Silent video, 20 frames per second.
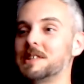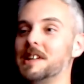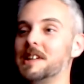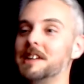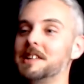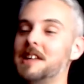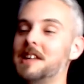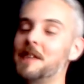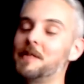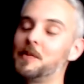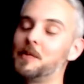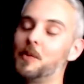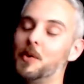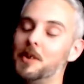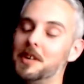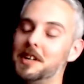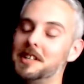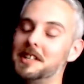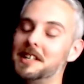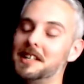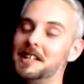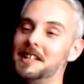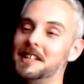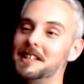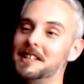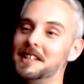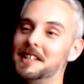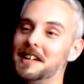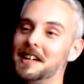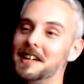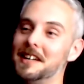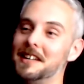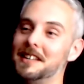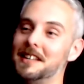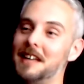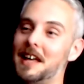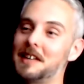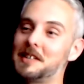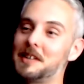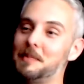just like David Warner did in
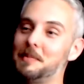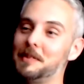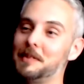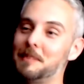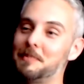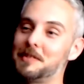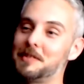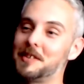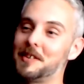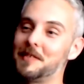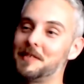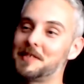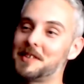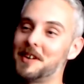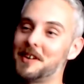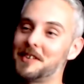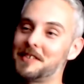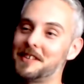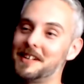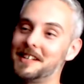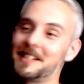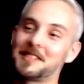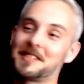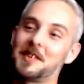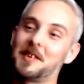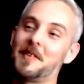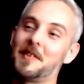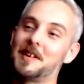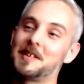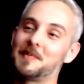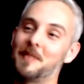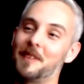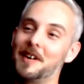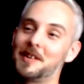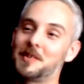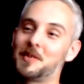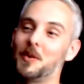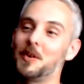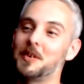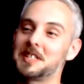that double episode of Star Trek The Next Generation
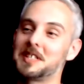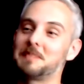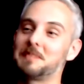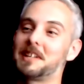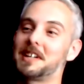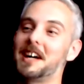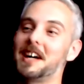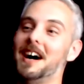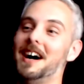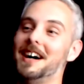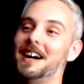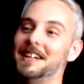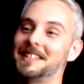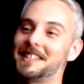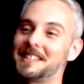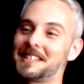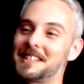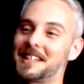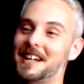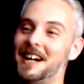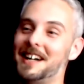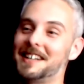where he tortures Picard as a